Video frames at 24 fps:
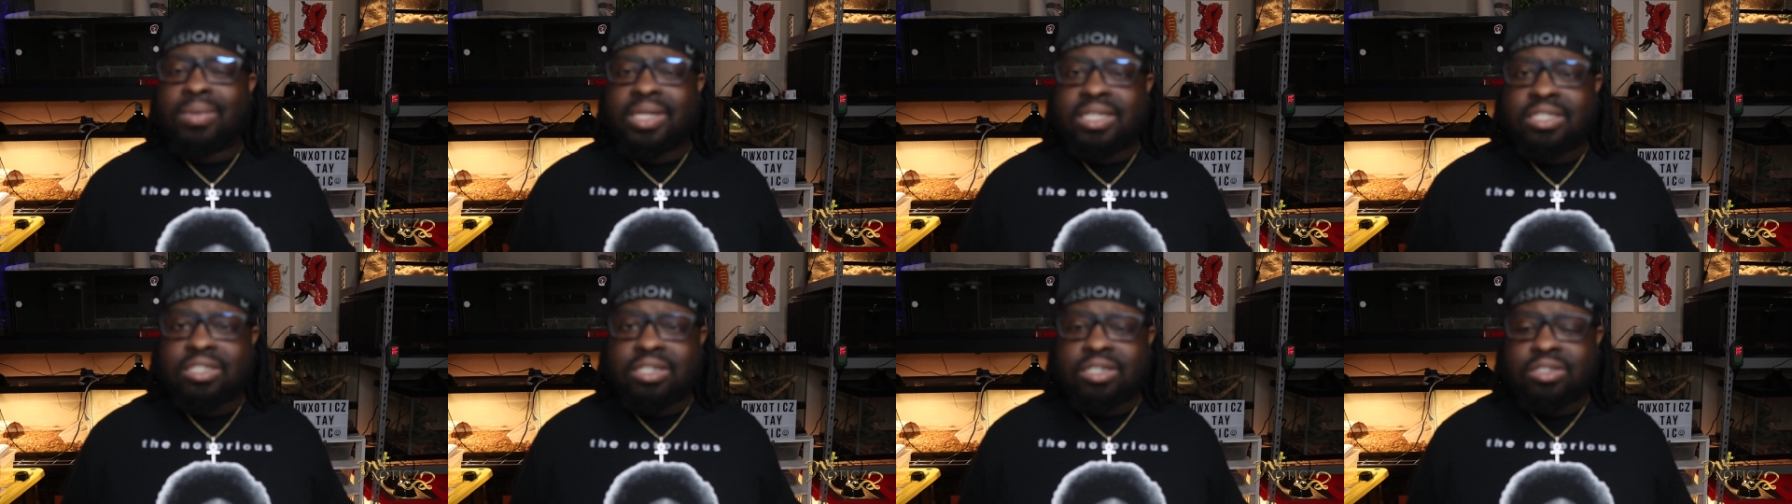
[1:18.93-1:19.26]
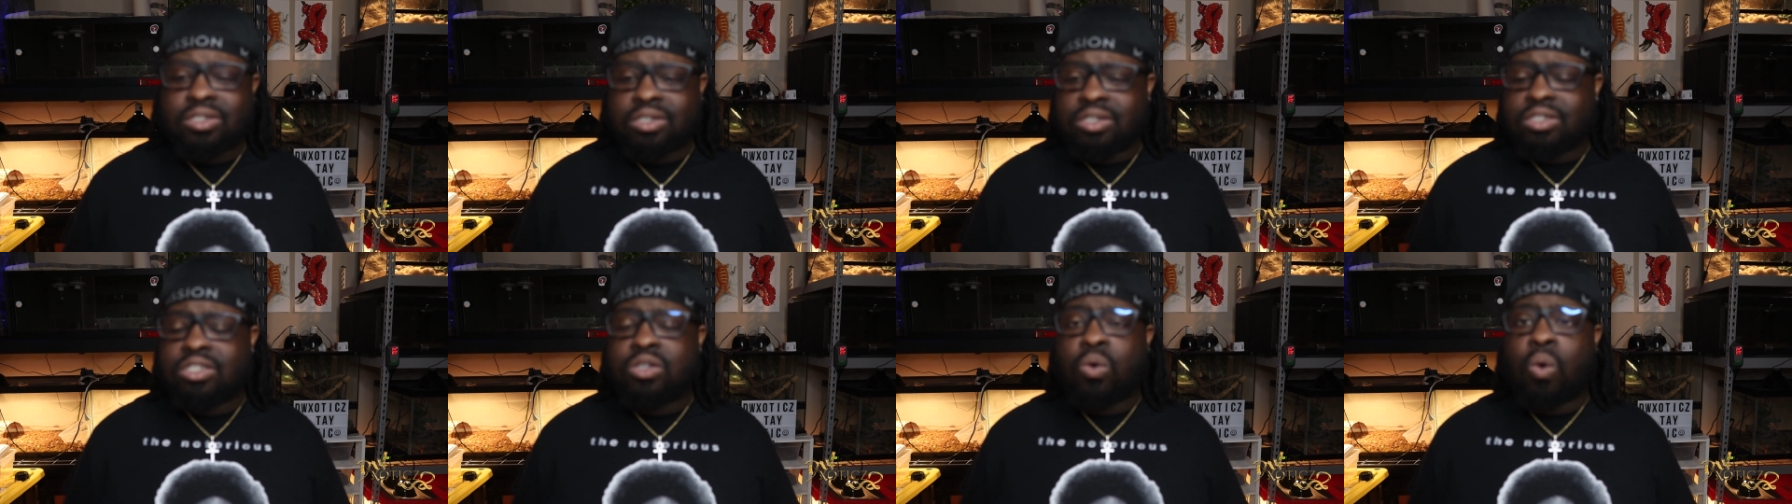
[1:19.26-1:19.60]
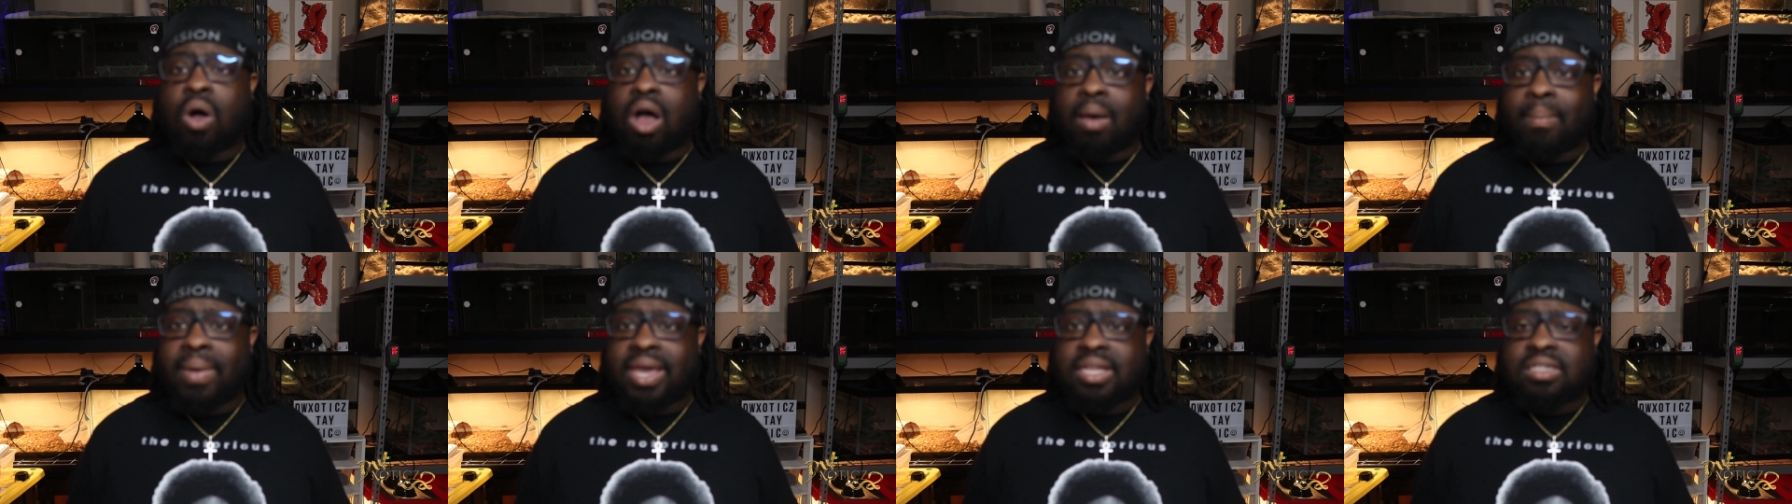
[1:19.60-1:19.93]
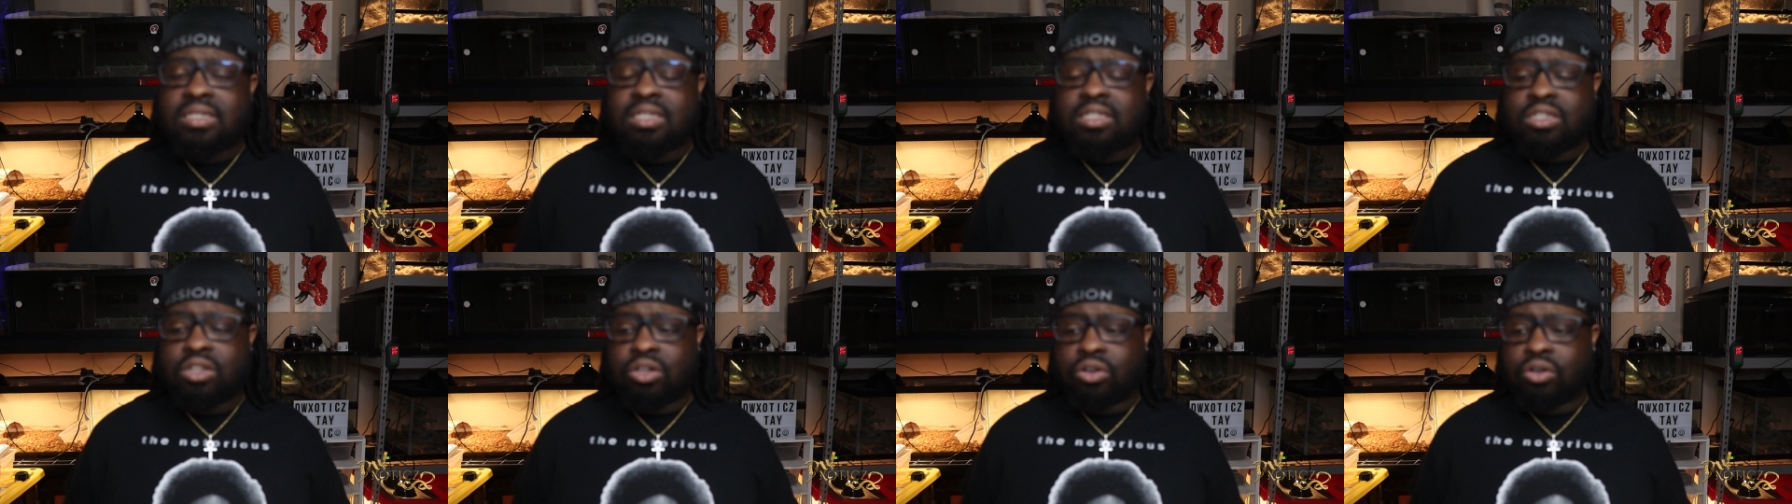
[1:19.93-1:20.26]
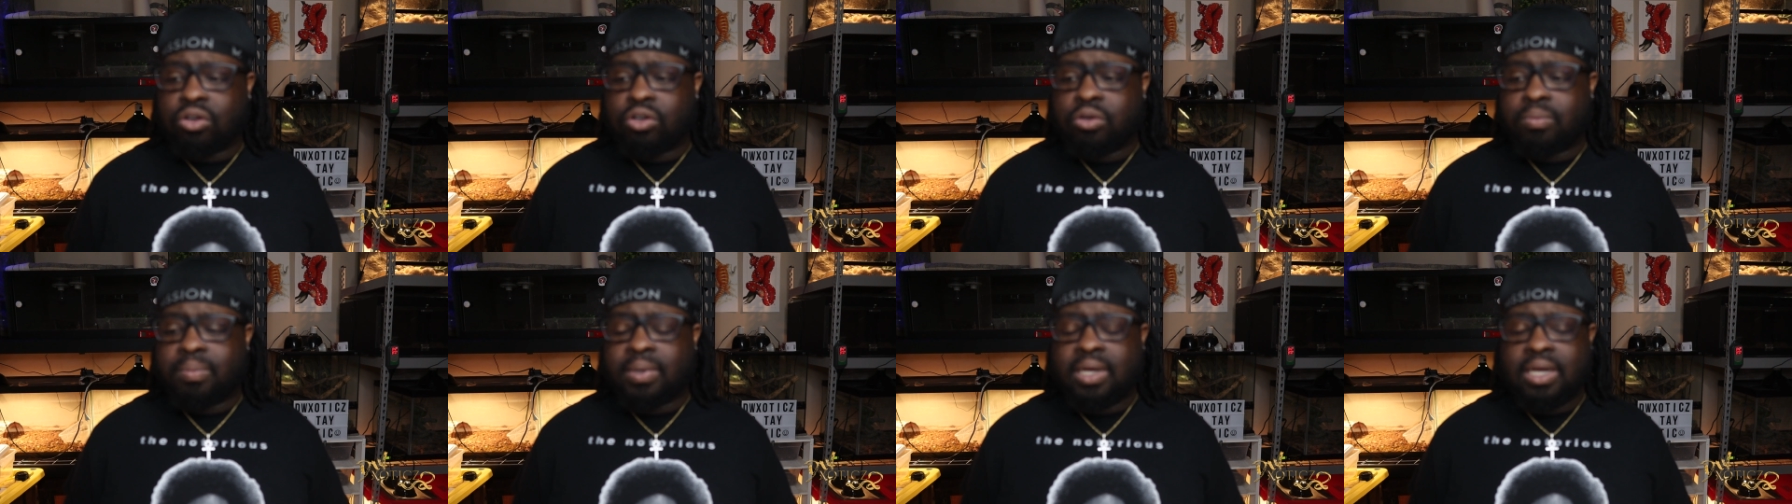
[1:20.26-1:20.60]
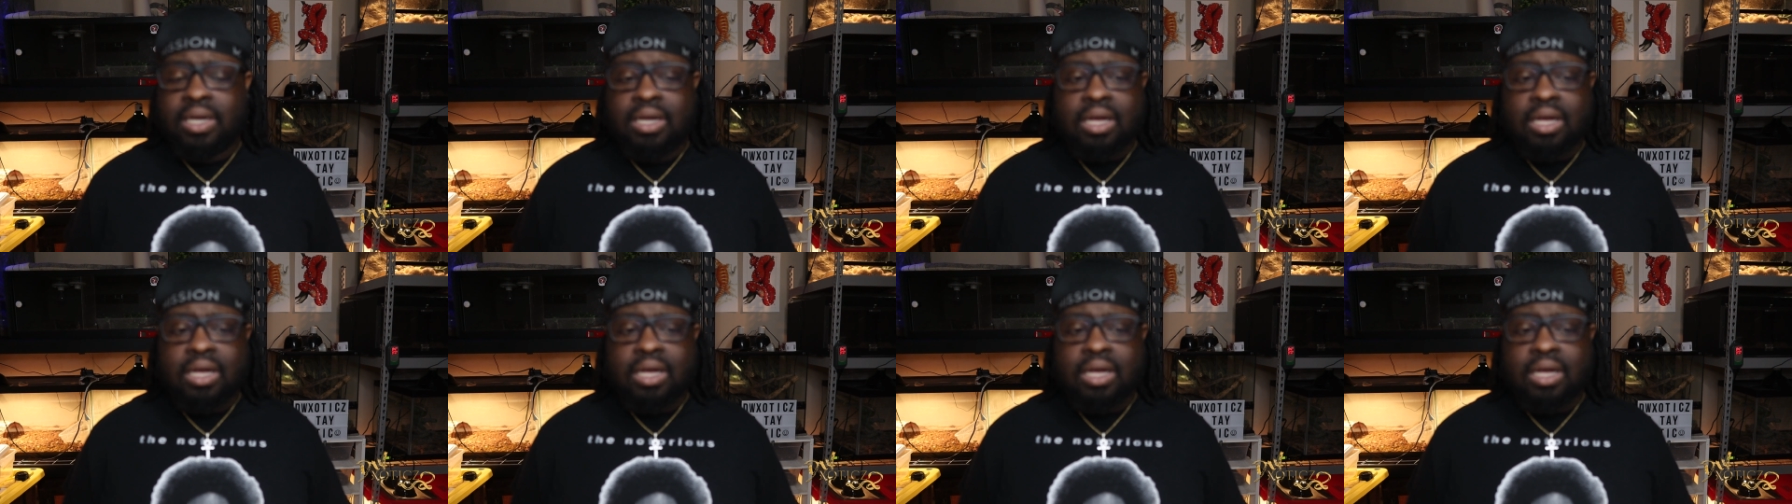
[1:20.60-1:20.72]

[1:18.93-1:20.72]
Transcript: lizards, or squamates is the group,